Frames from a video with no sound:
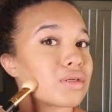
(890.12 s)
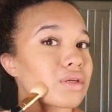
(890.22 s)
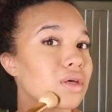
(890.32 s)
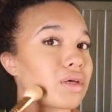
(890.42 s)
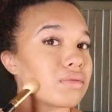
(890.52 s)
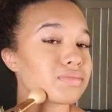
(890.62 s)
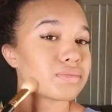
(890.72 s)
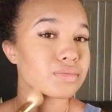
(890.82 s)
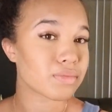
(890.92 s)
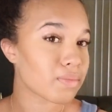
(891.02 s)
Okay,
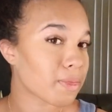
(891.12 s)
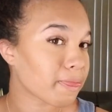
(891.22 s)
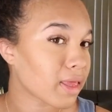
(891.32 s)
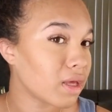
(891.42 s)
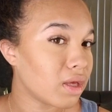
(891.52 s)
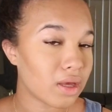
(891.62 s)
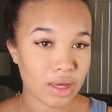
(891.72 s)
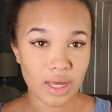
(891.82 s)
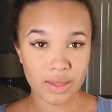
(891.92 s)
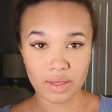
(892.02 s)

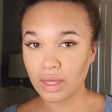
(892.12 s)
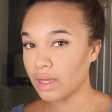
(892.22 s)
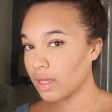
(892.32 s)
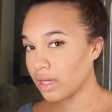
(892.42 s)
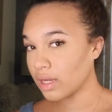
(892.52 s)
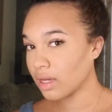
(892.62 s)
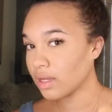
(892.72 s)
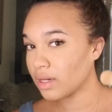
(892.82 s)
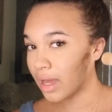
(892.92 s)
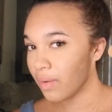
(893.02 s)
and then
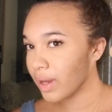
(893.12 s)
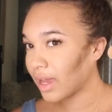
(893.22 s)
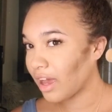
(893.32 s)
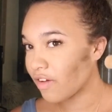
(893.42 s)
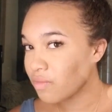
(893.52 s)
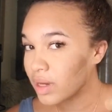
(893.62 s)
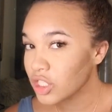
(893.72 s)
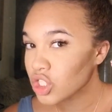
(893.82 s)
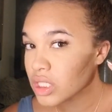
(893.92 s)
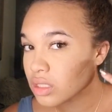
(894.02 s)
now I have my
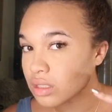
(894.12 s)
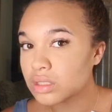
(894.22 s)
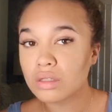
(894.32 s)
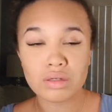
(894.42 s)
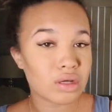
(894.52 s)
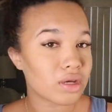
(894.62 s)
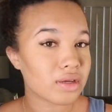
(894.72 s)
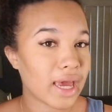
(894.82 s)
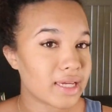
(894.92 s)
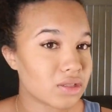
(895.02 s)
chiseled.
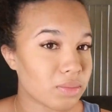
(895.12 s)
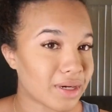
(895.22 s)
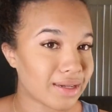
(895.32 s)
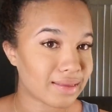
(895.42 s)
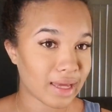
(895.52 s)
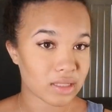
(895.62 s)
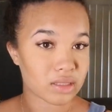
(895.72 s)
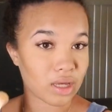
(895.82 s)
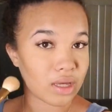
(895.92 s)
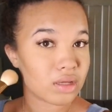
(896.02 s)
Okay, so I'm gonna let that
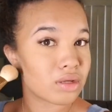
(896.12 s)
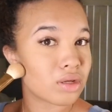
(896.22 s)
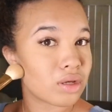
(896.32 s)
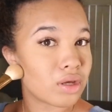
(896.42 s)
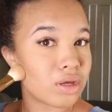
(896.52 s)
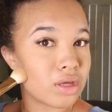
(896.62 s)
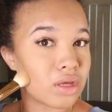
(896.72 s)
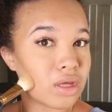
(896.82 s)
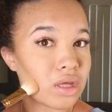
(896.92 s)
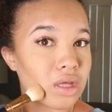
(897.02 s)
sit,
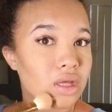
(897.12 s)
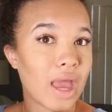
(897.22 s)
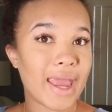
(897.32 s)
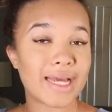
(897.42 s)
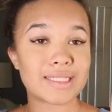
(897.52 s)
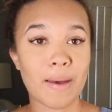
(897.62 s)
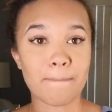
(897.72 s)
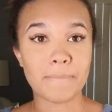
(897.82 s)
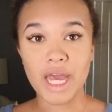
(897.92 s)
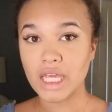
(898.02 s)
and
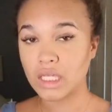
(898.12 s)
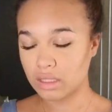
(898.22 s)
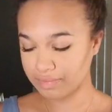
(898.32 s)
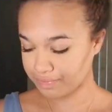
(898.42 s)
bike.